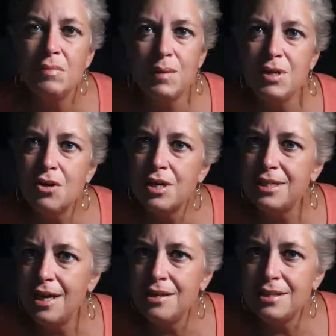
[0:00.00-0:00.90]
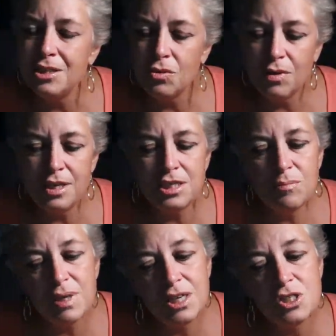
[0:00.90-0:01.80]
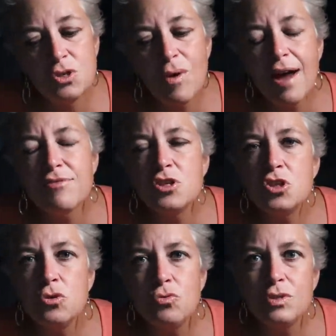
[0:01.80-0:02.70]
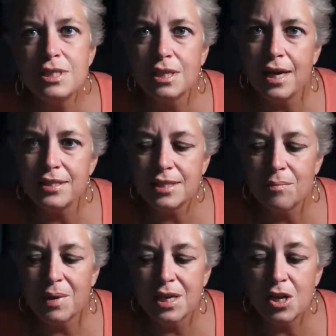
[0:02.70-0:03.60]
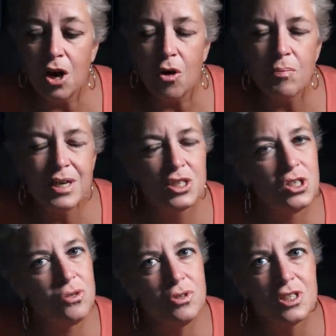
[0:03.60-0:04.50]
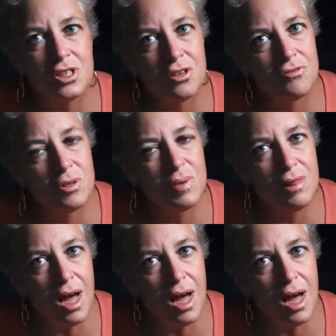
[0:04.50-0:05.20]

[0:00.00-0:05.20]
maybe you're in a tense situation because you have to choose to let somebody go because you deserve to be